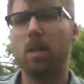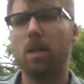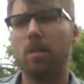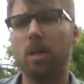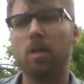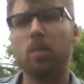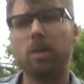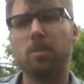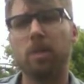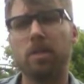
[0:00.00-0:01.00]
then
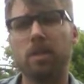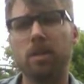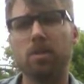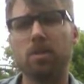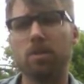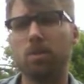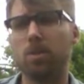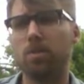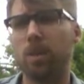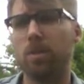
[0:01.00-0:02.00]
what the residential
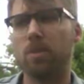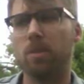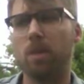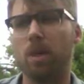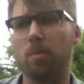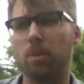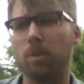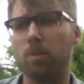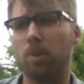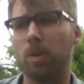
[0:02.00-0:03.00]
schools failed to
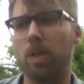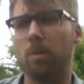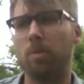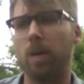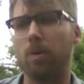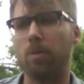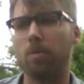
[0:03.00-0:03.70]
accomplish will come about